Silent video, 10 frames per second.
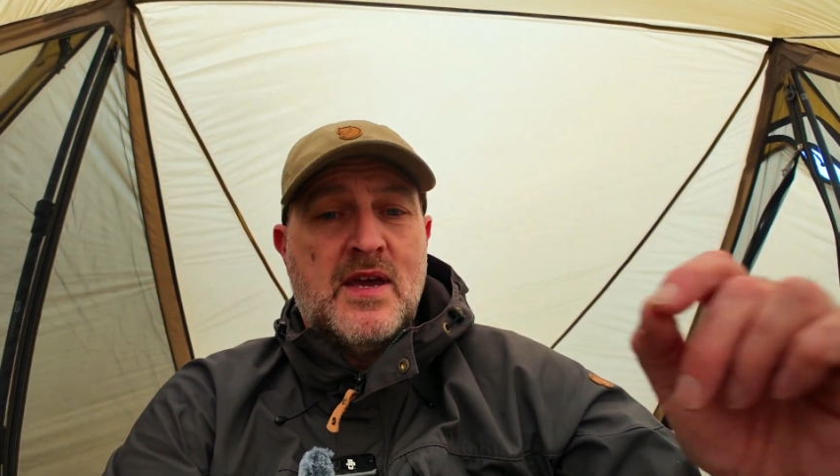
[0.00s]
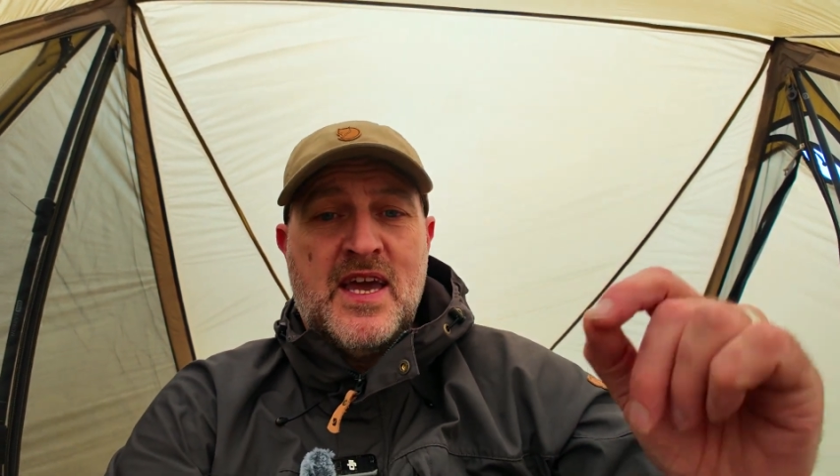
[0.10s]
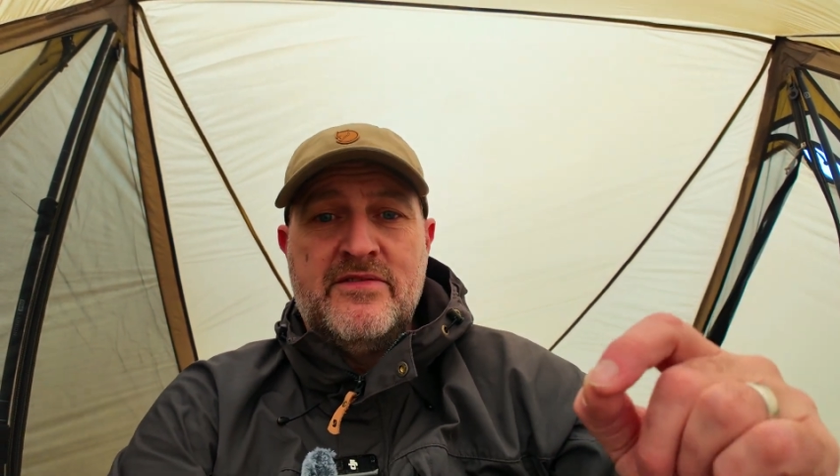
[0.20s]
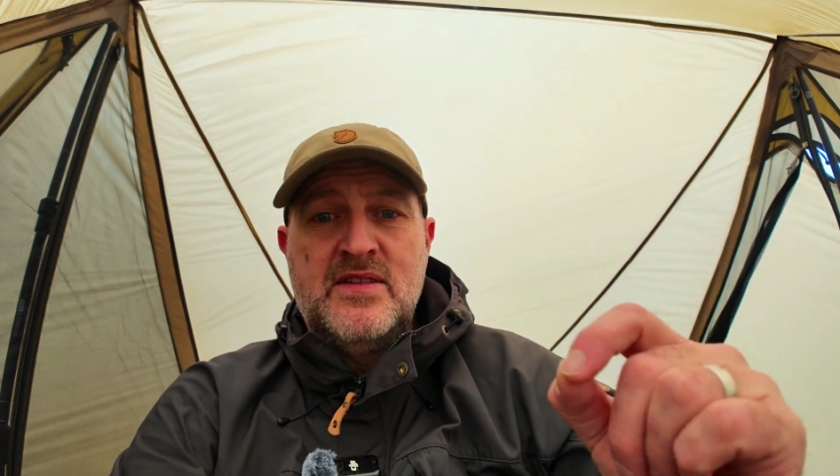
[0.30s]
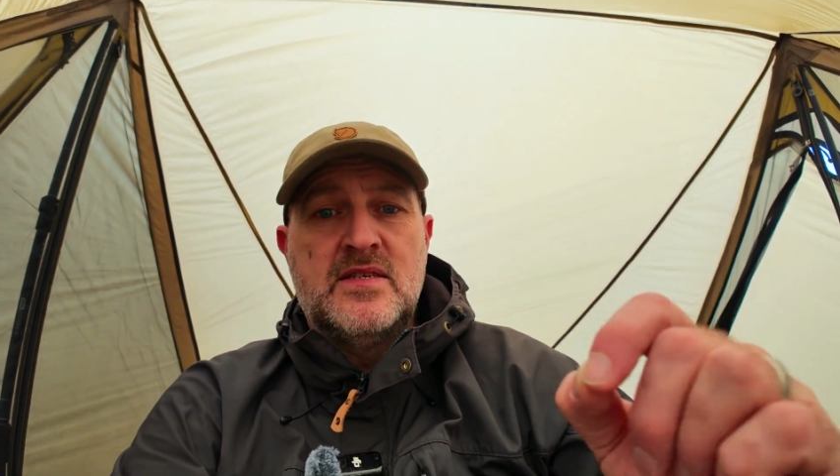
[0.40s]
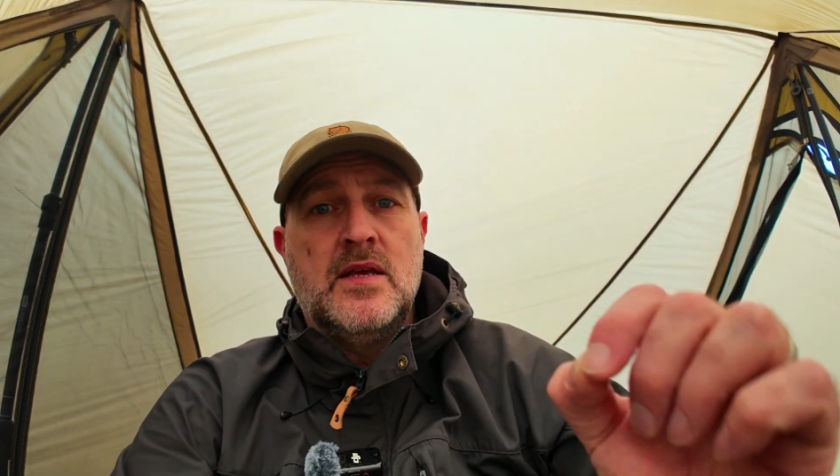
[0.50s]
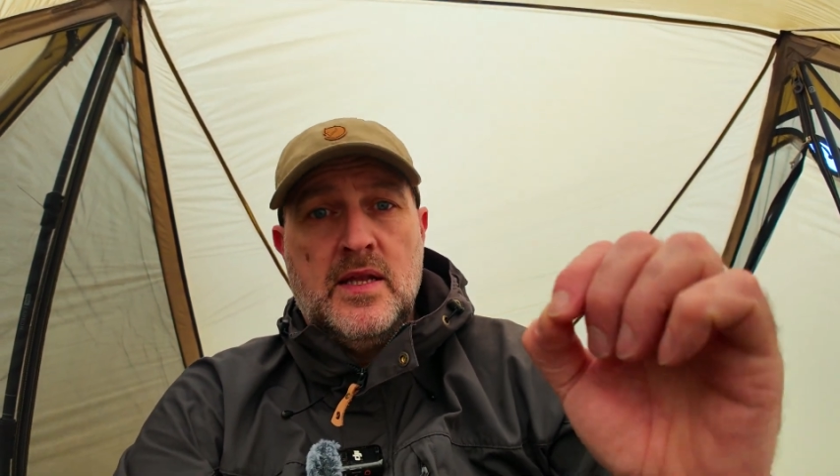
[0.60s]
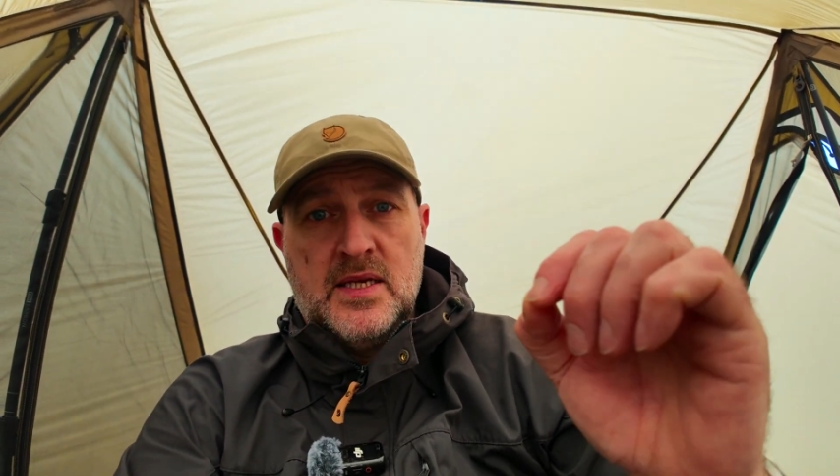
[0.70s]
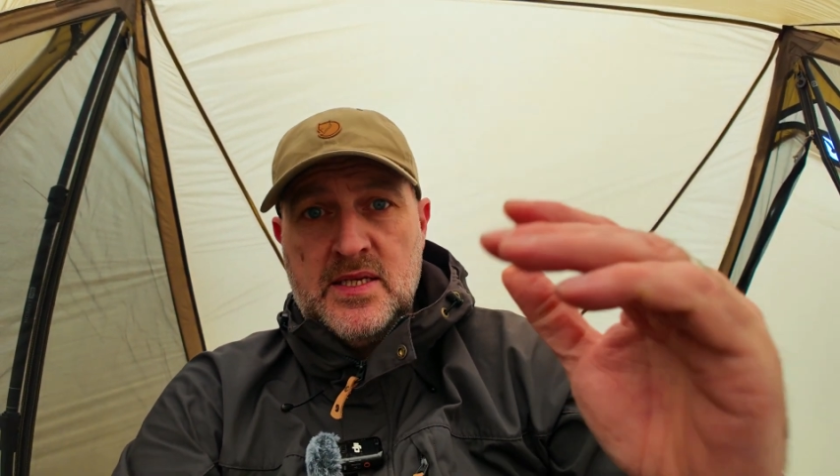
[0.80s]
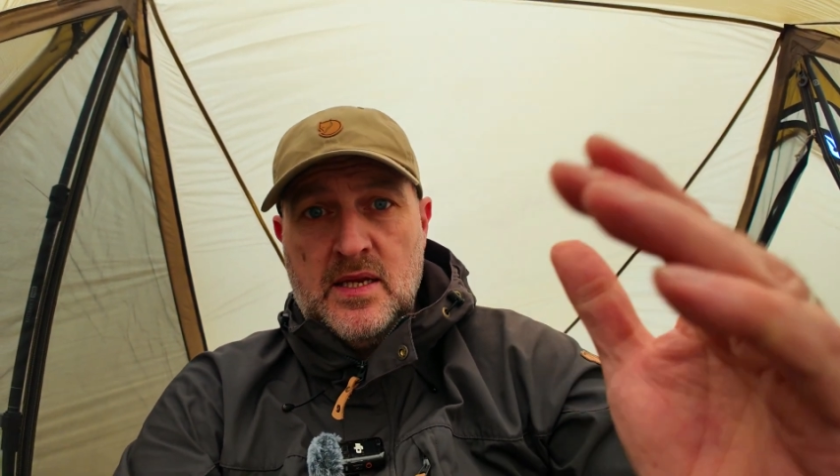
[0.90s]
having this
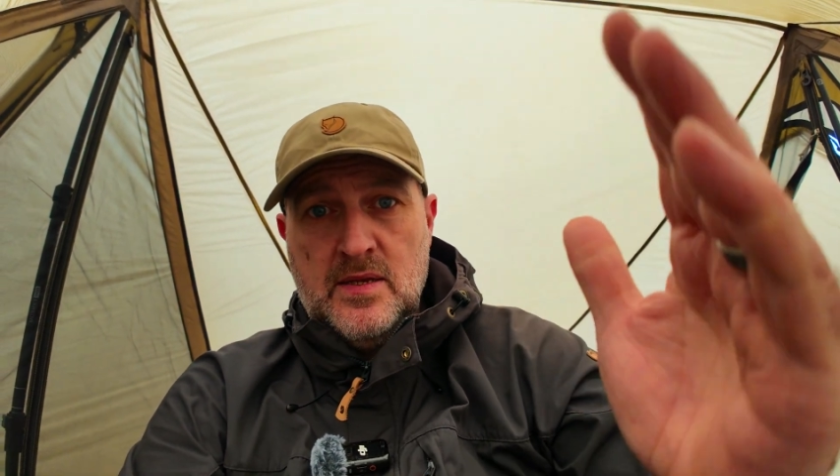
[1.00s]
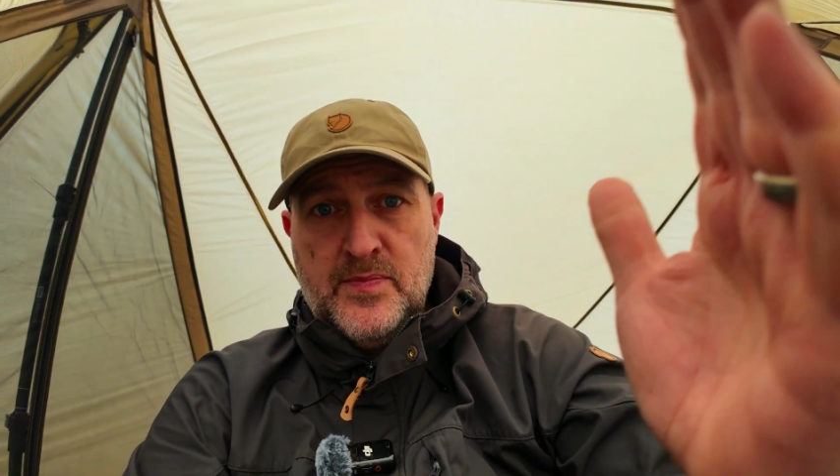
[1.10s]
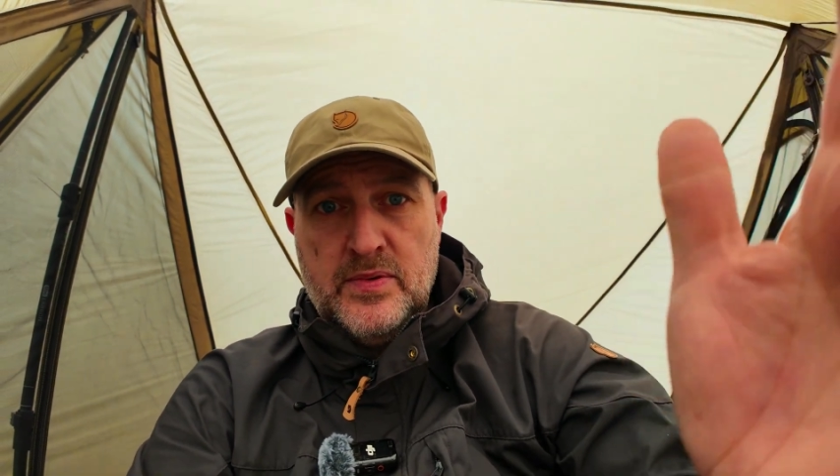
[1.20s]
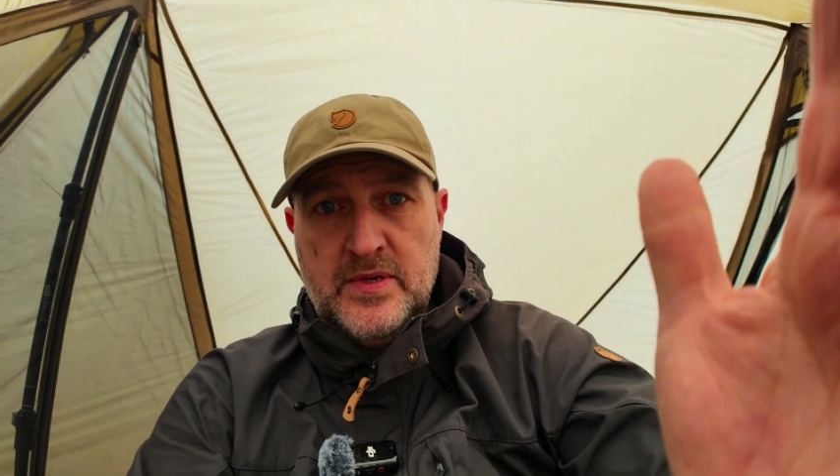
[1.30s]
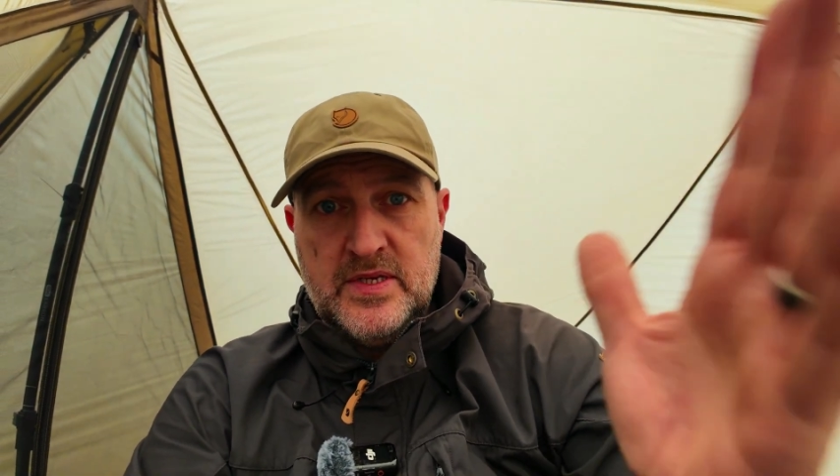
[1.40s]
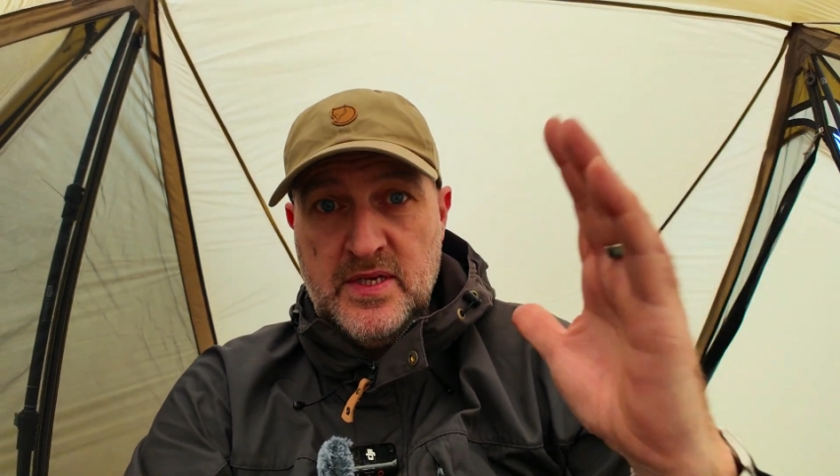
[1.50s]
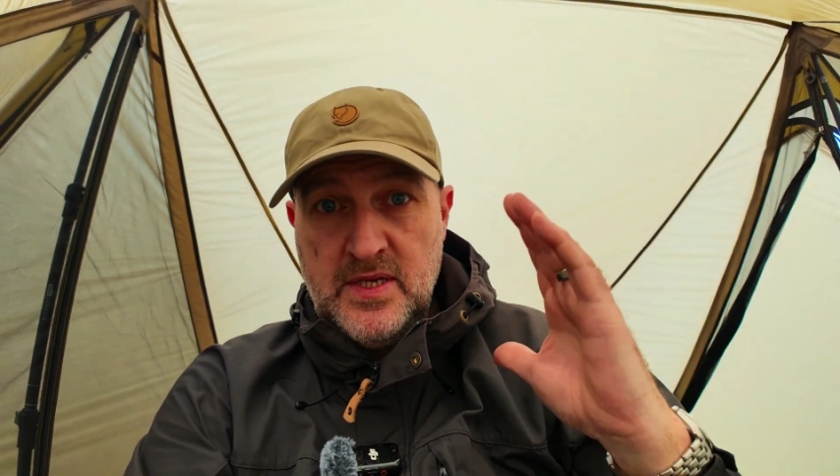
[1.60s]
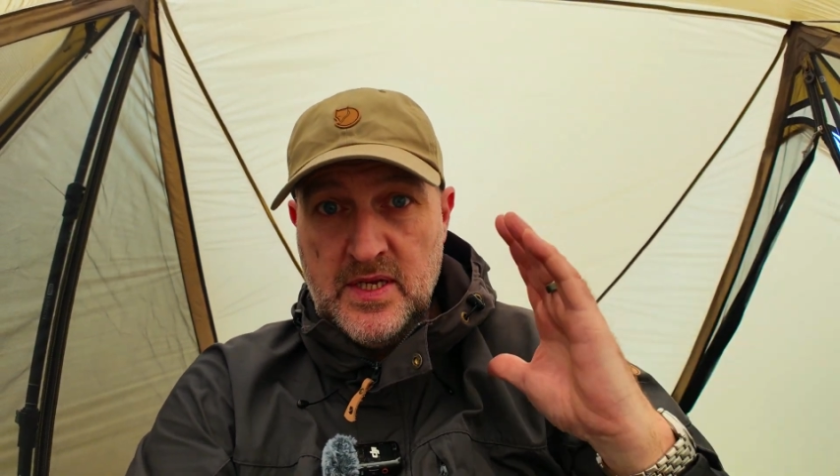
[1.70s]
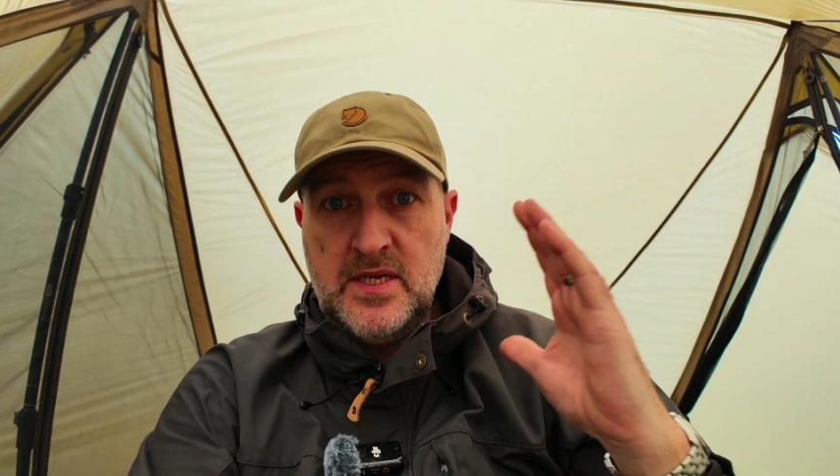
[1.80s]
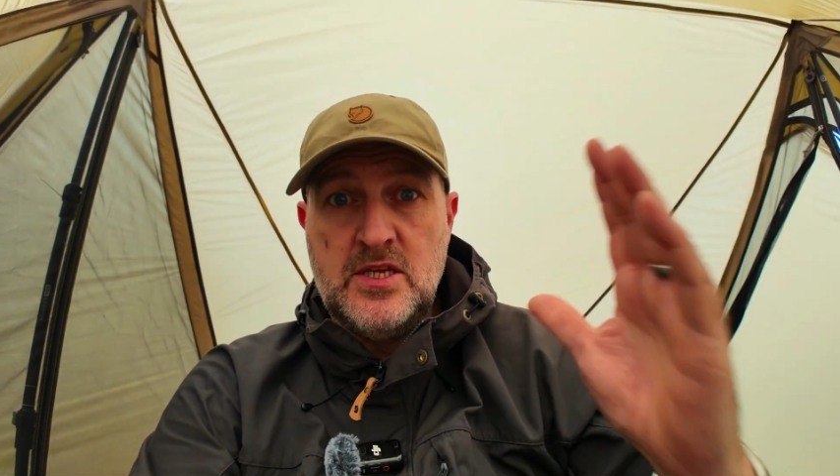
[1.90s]
little extended point
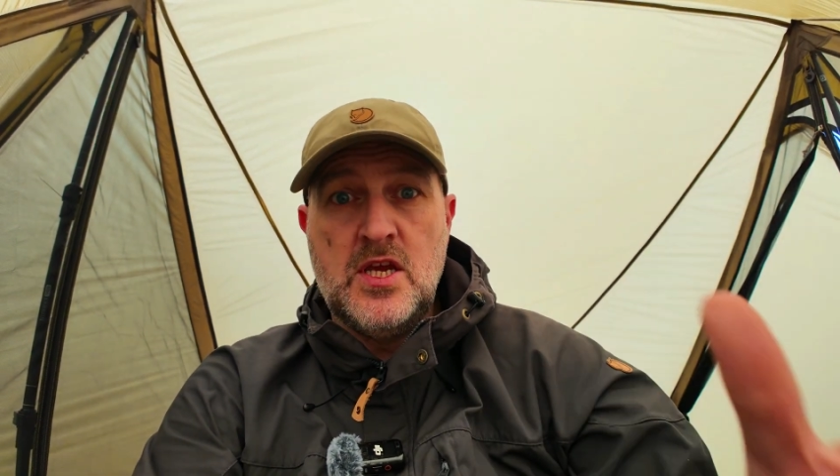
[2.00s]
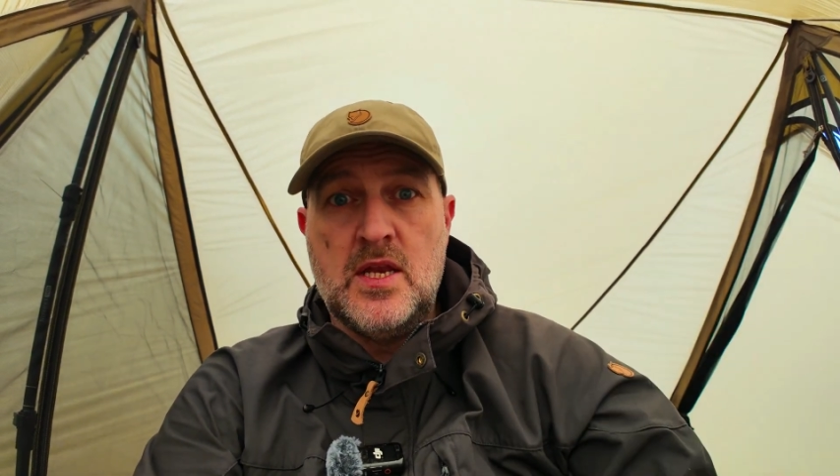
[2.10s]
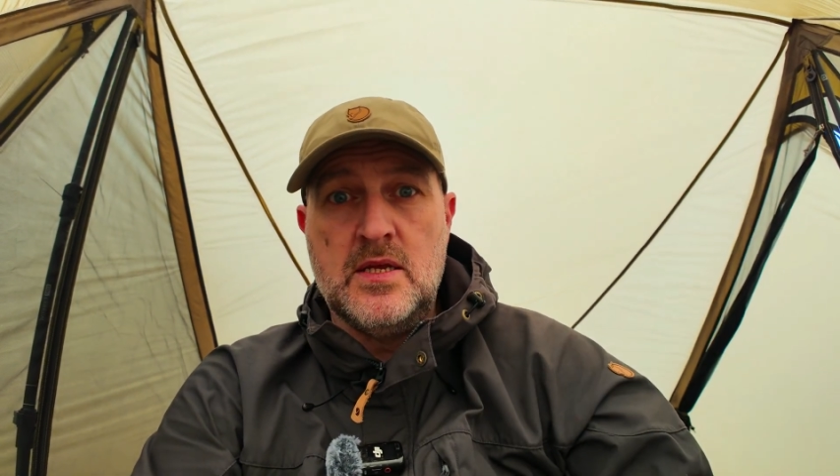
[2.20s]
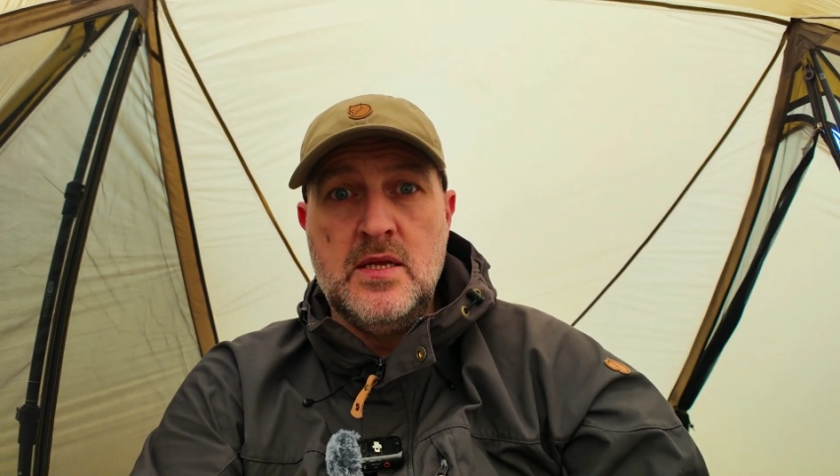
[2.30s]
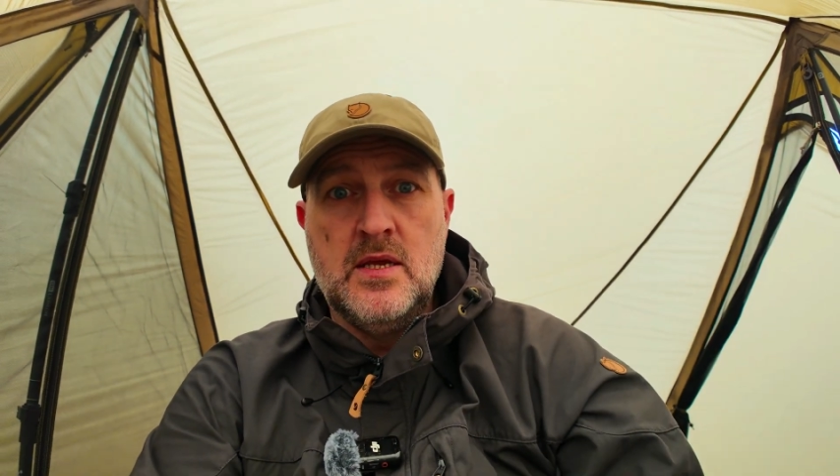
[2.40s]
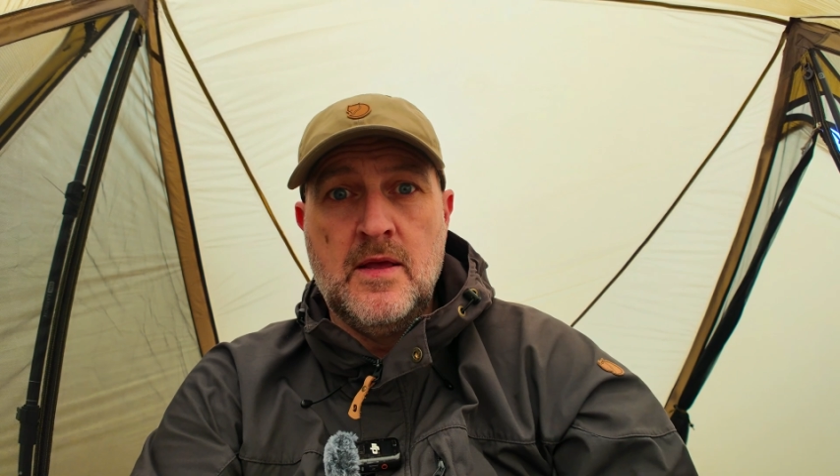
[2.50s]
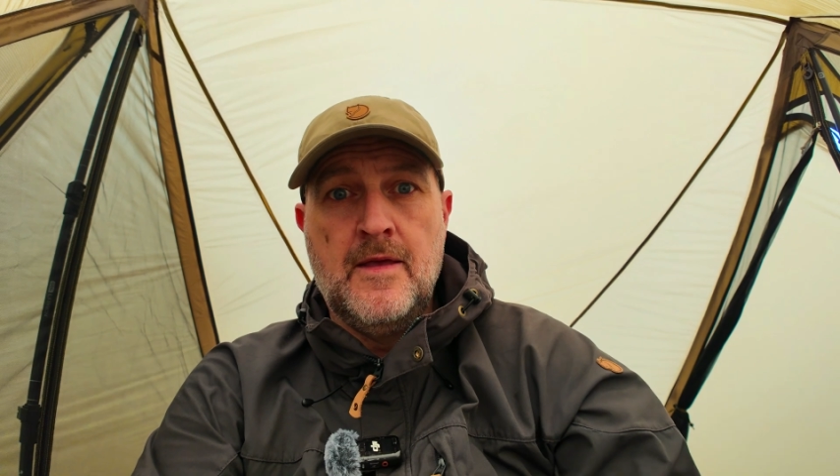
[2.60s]
at each end,